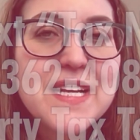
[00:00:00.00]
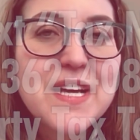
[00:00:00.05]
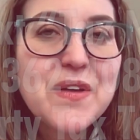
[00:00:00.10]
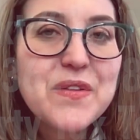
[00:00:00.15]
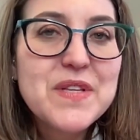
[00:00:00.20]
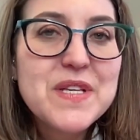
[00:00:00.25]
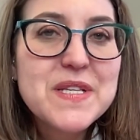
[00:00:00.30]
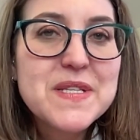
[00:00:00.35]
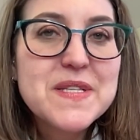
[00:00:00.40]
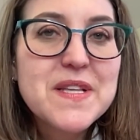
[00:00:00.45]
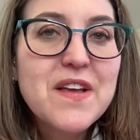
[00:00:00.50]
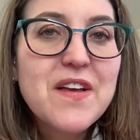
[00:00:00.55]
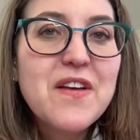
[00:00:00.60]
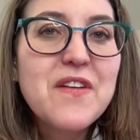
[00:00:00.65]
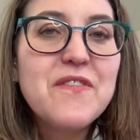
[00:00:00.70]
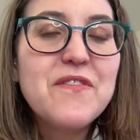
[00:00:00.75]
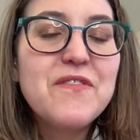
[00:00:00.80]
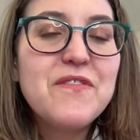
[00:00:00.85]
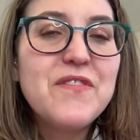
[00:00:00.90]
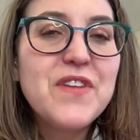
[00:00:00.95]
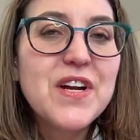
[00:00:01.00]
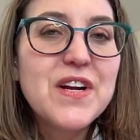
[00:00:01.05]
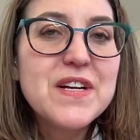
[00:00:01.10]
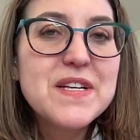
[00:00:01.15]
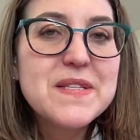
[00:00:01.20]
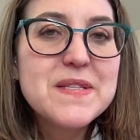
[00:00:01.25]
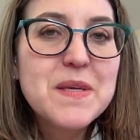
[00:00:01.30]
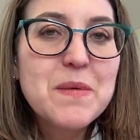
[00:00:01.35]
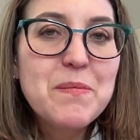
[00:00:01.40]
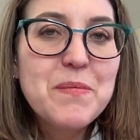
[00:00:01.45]
out these very
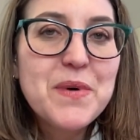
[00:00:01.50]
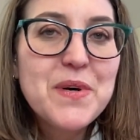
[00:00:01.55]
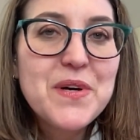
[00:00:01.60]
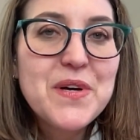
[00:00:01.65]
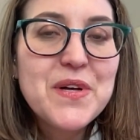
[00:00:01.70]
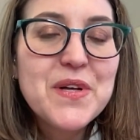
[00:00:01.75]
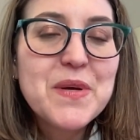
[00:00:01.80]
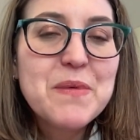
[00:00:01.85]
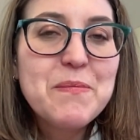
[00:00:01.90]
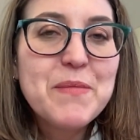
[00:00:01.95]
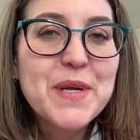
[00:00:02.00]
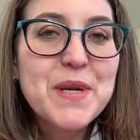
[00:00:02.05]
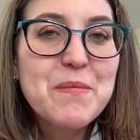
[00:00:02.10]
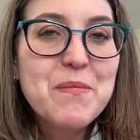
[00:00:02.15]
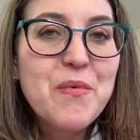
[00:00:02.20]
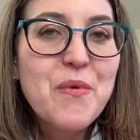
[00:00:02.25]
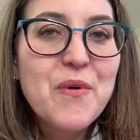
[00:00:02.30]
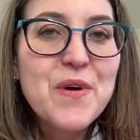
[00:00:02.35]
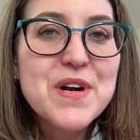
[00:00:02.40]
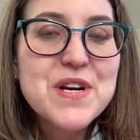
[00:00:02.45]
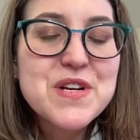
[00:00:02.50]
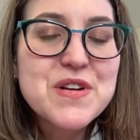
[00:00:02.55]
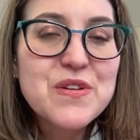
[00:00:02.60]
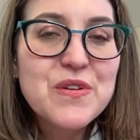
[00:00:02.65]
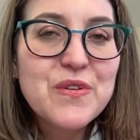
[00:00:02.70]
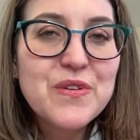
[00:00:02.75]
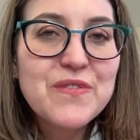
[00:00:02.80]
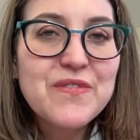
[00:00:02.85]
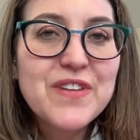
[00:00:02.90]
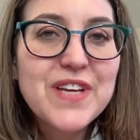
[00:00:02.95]
simple but important
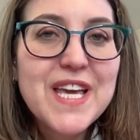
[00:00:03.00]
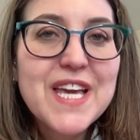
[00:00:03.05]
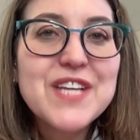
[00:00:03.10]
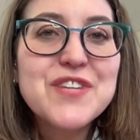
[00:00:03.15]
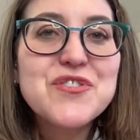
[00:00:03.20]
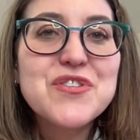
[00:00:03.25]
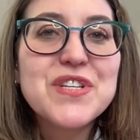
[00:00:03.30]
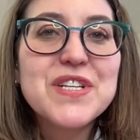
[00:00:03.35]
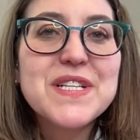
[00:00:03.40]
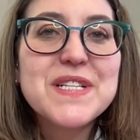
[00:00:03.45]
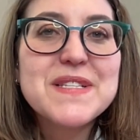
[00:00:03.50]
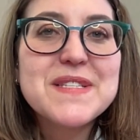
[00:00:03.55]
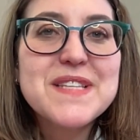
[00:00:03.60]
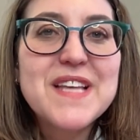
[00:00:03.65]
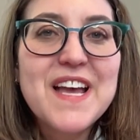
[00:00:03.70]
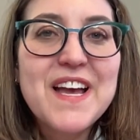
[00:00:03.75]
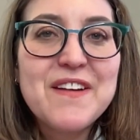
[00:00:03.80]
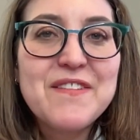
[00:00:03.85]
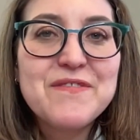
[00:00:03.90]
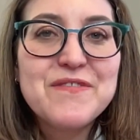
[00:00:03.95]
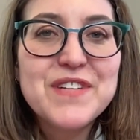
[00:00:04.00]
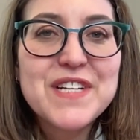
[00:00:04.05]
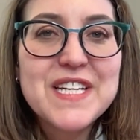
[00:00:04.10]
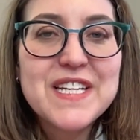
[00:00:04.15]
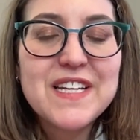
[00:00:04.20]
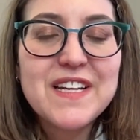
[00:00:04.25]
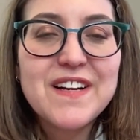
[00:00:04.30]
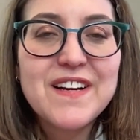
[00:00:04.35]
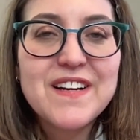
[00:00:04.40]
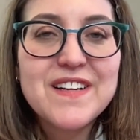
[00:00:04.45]
notifications every
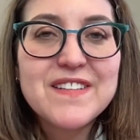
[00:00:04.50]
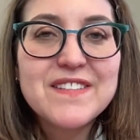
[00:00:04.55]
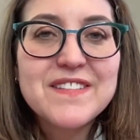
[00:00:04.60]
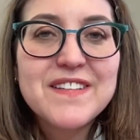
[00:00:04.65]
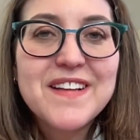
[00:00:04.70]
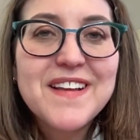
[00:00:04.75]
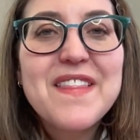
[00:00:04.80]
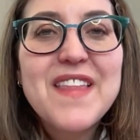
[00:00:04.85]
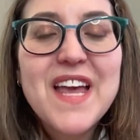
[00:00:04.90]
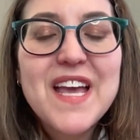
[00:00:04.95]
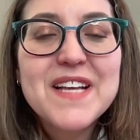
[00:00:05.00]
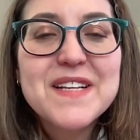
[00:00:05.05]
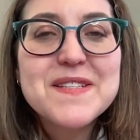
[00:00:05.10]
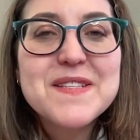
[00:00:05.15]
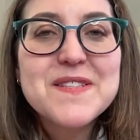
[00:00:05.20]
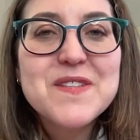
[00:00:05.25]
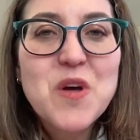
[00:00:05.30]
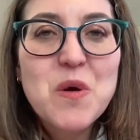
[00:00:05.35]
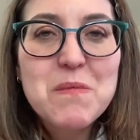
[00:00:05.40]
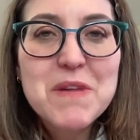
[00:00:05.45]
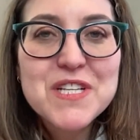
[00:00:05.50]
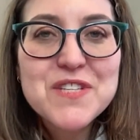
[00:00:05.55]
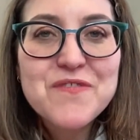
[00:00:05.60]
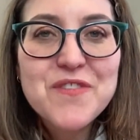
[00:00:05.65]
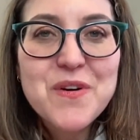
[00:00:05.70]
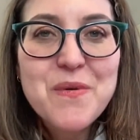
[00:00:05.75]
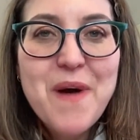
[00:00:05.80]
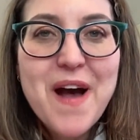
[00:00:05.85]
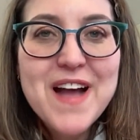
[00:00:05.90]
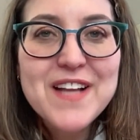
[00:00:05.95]
year. Thanks so much
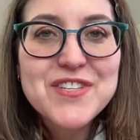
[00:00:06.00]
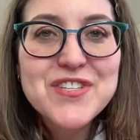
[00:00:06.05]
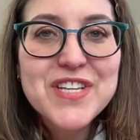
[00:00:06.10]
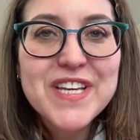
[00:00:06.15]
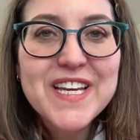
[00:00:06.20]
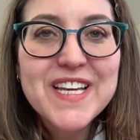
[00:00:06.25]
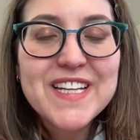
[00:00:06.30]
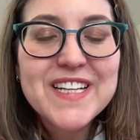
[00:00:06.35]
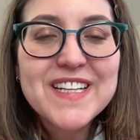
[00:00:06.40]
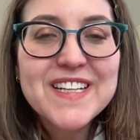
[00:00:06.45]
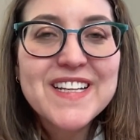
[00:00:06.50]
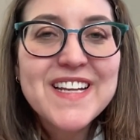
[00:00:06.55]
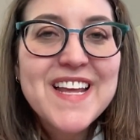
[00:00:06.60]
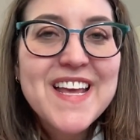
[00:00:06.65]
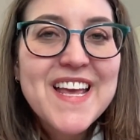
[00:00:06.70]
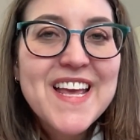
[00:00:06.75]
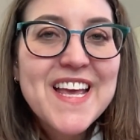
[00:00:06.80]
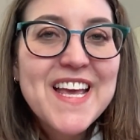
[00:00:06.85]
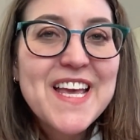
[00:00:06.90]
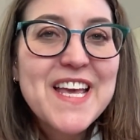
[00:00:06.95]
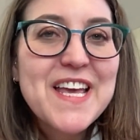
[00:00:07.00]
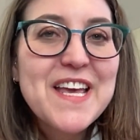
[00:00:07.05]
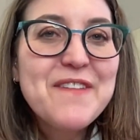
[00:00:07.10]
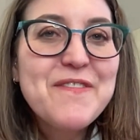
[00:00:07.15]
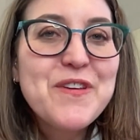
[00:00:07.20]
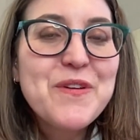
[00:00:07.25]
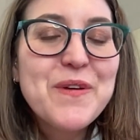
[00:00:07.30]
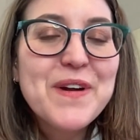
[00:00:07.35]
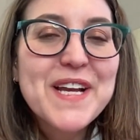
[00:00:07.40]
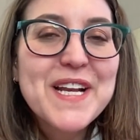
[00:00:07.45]
for watching. If
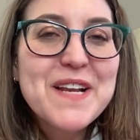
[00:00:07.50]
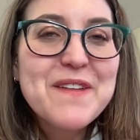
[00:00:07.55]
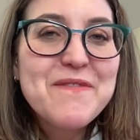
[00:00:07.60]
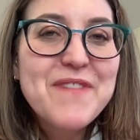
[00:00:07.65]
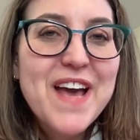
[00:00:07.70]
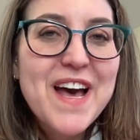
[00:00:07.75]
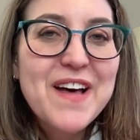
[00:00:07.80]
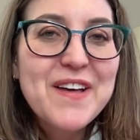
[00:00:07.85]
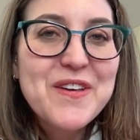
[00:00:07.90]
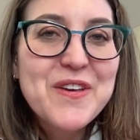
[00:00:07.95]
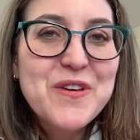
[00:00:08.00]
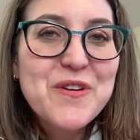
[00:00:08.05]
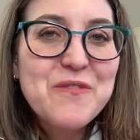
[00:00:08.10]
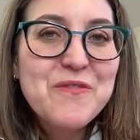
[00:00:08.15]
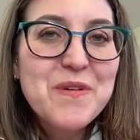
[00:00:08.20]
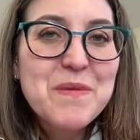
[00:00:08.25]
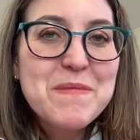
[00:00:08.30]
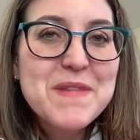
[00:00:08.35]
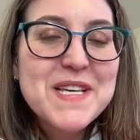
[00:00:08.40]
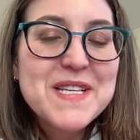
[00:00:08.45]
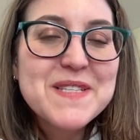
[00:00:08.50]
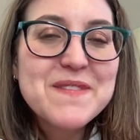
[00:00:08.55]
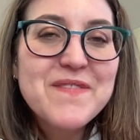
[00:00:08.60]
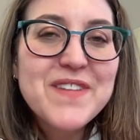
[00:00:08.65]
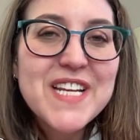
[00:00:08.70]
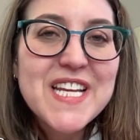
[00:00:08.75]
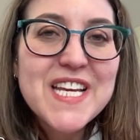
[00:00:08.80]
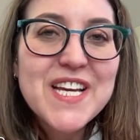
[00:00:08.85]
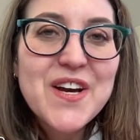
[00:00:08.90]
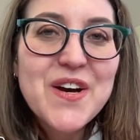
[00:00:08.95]
you're getting value from these
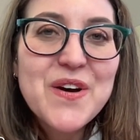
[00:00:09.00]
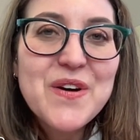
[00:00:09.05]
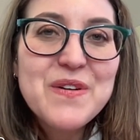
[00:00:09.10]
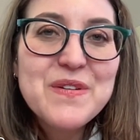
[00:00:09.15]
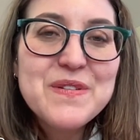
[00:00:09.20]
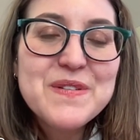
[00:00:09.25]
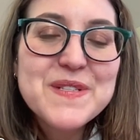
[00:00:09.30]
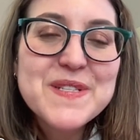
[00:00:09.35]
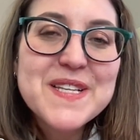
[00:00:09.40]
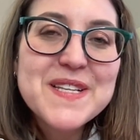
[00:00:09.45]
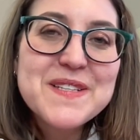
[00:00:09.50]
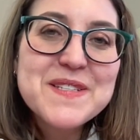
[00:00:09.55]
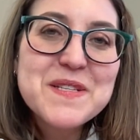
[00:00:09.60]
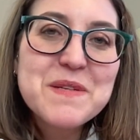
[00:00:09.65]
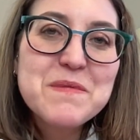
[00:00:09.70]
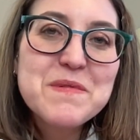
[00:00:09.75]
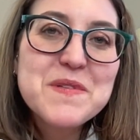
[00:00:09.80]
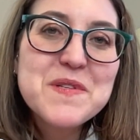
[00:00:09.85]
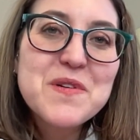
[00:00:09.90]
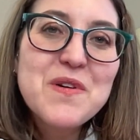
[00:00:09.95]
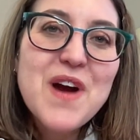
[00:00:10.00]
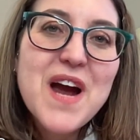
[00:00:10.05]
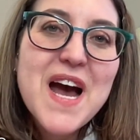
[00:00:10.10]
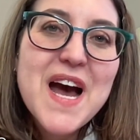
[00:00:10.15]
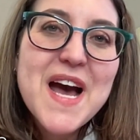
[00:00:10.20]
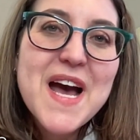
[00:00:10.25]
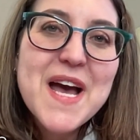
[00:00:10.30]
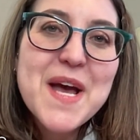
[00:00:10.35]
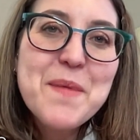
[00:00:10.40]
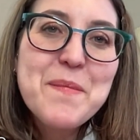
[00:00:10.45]
videos,
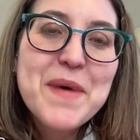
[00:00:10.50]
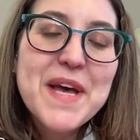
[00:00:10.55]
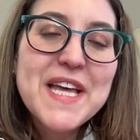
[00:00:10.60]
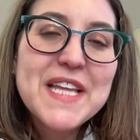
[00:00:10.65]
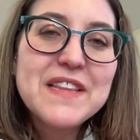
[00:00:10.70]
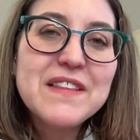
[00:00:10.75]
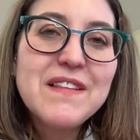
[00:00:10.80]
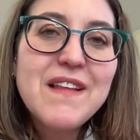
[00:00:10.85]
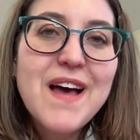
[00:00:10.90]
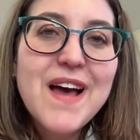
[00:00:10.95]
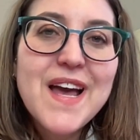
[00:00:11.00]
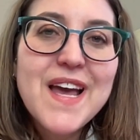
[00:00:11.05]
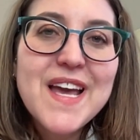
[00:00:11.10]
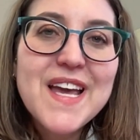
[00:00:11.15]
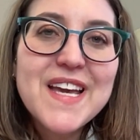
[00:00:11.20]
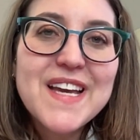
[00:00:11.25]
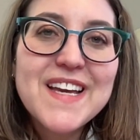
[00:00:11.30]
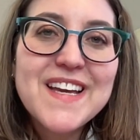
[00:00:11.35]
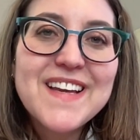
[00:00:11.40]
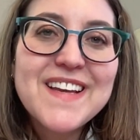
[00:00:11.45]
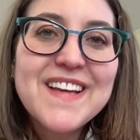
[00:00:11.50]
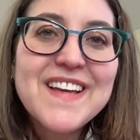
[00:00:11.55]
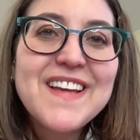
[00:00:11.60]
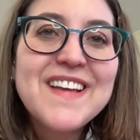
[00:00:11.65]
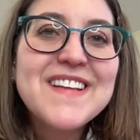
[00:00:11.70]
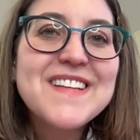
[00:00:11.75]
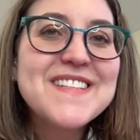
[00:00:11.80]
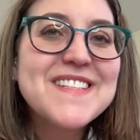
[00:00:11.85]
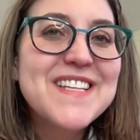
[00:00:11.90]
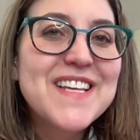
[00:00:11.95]
subscribe and like.
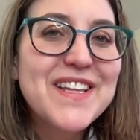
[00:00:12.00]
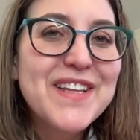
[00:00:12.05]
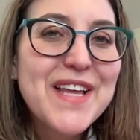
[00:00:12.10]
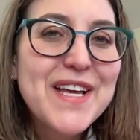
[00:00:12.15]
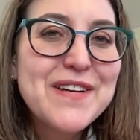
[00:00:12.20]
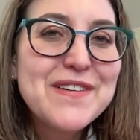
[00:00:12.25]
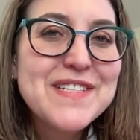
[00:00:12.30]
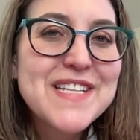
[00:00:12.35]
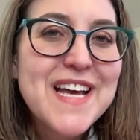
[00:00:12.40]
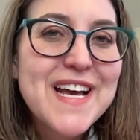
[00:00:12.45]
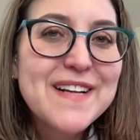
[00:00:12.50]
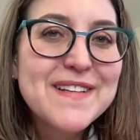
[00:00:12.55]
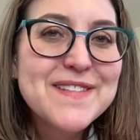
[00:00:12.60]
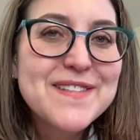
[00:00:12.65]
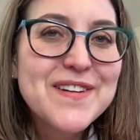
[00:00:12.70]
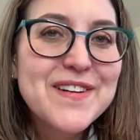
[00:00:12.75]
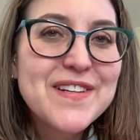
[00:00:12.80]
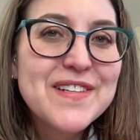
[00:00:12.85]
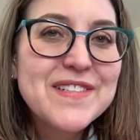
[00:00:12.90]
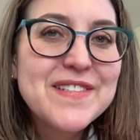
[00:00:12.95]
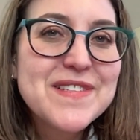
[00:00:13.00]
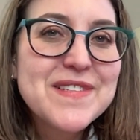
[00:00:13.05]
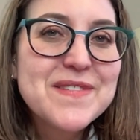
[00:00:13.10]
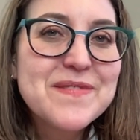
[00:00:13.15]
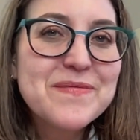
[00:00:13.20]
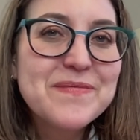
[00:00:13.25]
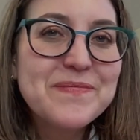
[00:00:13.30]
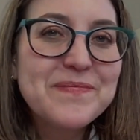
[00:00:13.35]
See you later, tax nerds.